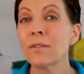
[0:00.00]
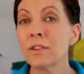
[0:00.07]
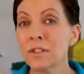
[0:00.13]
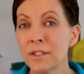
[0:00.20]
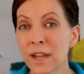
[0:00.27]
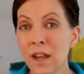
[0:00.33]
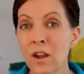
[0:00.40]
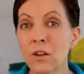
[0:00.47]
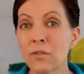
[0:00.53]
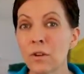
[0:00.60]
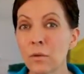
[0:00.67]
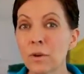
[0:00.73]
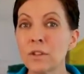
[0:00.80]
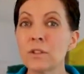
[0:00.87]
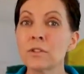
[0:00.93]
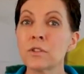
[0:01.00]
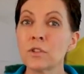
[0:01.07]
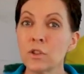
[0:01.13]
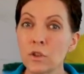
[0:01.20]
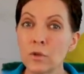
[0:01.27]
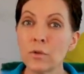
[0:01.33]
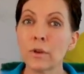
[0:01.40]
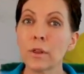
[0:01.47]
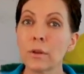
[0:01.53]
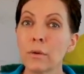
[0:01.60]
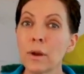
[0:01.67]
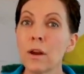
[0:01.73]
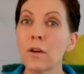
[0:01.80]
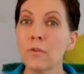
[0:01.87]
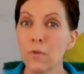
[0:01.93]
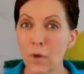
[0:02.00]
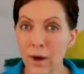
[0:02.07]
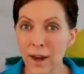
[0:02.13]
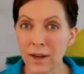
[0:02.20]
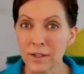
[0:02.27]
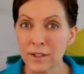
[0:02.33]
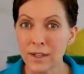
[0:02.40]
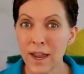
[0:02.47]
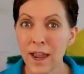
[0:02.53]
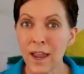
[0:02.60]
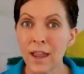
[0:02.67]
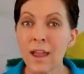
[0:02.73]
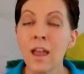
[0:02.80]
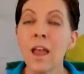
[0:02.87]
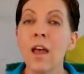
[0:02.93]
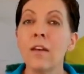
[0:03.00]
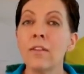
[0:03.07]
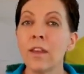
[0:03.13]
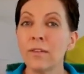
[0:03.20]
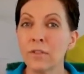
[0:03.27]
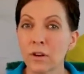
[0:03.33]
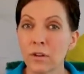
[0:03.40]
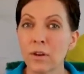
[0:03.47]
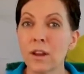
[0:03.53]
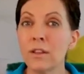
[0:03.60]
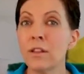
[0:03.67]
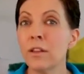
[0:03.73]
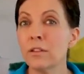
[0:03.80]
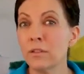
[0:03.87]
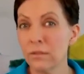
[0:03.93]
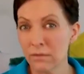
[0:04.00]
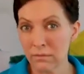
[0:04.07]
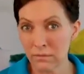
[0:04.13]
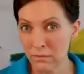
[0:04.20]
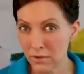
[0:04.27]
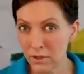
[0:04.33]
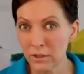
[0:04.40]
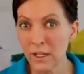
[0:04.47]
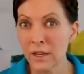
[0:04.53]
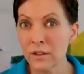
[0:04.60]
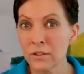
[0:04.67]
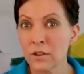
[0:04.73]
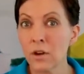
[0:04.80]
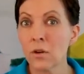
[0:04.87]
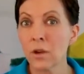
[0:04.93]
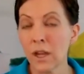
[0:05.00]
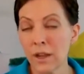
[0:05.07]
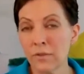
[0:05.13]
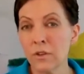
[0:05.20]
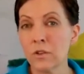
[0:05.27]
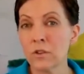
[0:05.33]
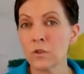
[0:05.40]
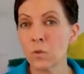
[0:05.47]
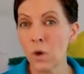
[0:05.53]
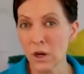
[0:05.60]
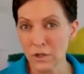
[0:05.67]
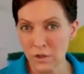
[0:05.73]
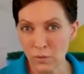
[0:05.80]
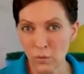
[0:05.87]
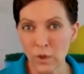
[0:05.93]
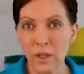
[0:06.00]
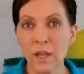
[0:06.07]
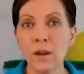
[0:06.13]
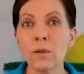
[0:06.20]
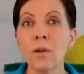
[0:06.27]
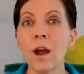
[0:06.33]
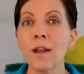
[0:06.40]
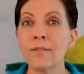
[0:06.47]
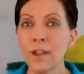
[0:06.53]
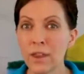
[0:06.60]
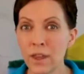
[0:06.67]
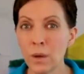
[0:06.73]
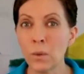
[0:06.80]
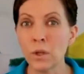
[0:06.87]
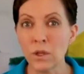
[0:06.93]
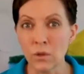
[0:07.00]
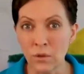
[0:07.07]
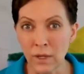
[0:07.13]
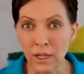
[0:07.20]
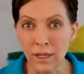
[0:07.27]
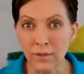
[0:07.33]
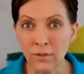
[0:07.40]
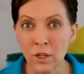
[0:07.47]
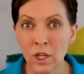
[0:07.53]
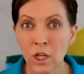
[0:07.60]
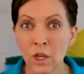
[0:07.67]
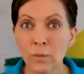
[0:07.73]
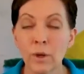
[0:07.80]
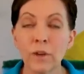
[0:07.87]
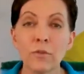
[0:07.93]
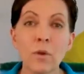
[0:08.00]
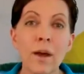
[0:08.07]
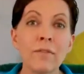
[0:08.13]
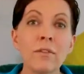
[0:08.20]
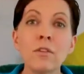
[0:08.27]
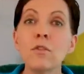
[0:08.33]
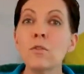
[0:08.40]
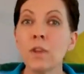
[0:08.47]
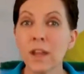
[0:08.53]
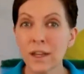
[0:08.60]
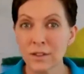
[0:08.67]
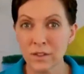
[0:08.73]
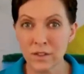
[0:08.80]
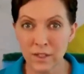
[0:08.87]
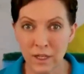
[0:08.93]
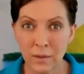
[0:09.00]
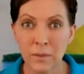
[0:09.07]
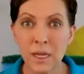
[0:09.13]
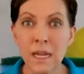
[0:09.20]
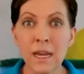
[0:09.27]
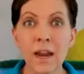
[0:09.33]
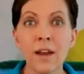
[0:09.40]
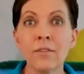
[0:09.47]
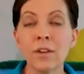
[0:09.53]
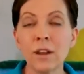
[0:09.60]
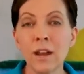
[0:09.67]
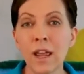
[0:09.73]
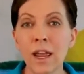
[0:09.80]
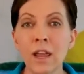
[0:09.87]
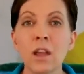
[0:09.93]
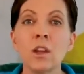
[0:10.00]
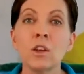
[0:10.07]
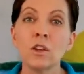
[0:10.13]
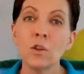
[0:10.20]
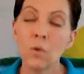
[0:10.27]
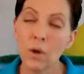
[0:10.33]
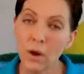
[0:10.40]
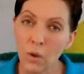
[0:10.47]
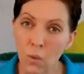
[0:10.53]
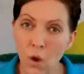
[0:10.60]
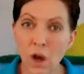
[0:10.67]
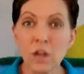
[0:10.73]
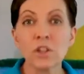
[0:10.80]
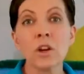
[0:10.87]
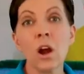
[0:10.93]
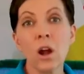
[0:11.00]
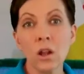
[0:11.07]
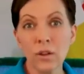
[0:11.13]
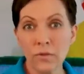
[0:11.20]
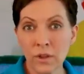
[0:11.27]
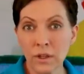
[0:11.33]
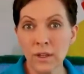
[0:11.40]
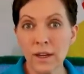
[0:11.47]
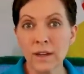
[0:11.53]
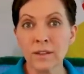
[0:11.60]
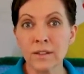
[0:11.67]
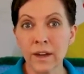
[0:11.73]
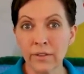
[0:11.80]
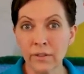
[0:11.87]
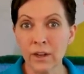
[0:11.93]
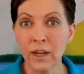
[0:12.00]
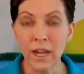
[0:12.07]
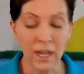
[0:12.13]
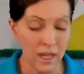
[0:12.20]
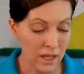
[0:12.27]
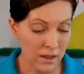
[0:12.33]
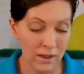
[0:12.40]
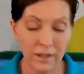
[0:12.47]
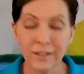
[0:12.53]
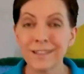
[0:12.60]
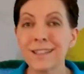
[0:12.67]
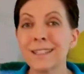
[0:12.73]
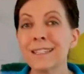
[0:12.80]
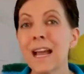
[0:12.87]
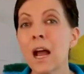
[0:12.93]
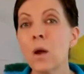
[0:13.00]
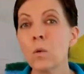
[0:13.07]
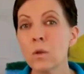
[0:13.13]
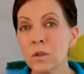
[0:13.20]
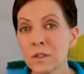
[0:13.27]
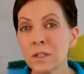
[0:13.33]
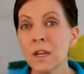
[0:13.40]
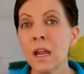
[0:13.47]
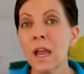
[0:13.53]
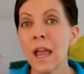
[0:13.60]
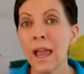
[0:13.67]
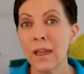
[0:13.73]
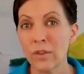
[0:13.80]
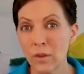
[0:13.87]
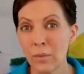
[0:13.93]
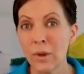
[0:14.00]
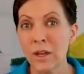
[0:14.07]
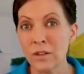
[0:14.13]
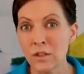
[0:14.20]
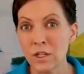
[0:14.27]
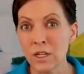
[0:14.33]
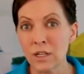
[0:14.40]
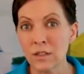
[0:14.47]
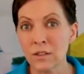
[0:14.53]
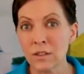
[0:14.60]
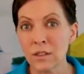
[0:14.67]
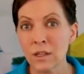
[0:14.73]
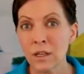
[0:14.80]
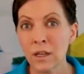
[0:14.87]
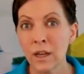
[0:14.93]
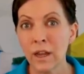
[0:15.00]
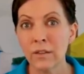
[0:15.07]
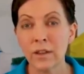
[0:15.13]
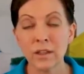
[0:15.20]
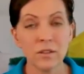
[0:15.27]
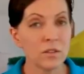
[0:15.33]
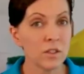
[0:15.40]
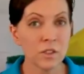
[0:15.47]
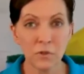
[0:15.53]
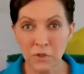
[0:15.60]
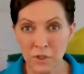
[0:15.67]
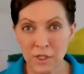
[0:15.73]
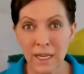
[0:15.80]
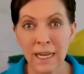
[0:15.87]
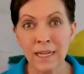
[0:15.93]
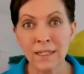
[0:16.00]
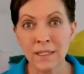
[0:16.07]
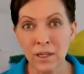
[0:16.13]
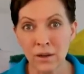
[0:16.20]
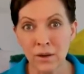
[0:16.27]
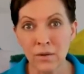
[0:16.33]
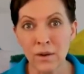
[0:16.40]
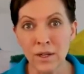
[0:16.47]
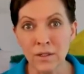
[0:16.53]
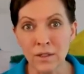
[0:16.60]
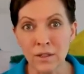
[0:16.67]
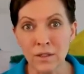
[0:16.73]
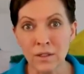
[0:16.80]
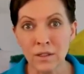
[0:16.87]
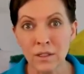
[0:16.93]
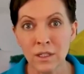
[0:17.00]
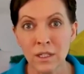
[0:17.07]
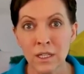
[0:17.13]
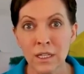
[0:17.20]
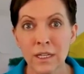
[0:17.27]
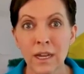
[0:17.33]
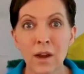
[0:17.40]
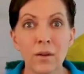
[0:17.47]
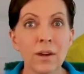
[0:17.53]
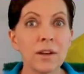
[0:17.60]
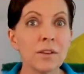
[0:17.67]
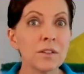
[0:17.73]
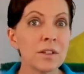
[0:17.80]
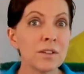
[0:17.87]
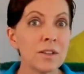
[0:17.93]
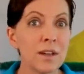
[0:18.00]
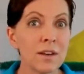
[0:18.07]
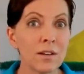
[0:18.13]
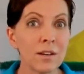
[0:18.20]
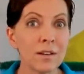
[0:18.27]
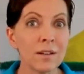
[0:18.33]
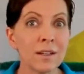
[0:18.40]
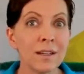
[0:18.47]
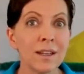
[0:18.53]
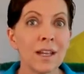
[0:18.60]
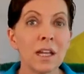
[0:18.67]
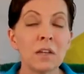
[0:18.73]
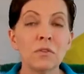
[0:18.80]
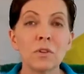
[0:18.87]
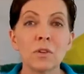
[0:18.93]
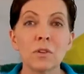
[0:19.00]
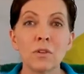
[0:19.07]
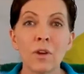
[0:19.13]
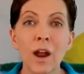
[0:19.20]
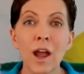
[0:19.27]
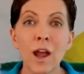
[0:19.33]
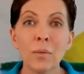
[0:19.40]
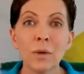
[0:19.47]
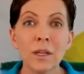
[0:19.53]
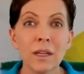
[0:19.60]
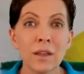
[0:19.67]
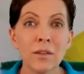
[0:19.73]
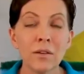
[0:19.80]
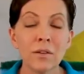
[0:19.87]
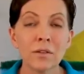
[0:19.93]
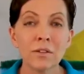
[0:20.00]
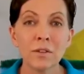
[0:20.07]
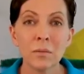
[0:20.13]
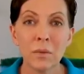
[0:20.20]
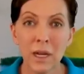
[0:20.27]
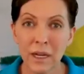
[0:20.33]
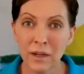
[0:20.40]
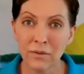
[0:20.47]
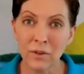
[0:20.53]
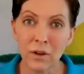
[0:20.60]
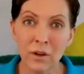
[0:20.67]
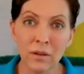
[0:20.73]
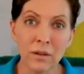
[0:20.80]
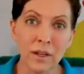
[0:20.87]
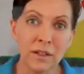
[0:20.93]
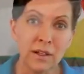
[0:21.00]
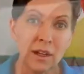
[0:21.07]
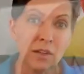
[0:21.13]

have a stayover, which is 2 or 3 or 4 day stay, and they've agreed that the linens are okay if you just wash them when they arrive and then when you leave. But if you have new guests coming in every day, you want to wash all of the linens every day. That's the towels and the bed sheets. And that's just for sanitary reasons. Now, here's a secret. If you'll grab either some kind of a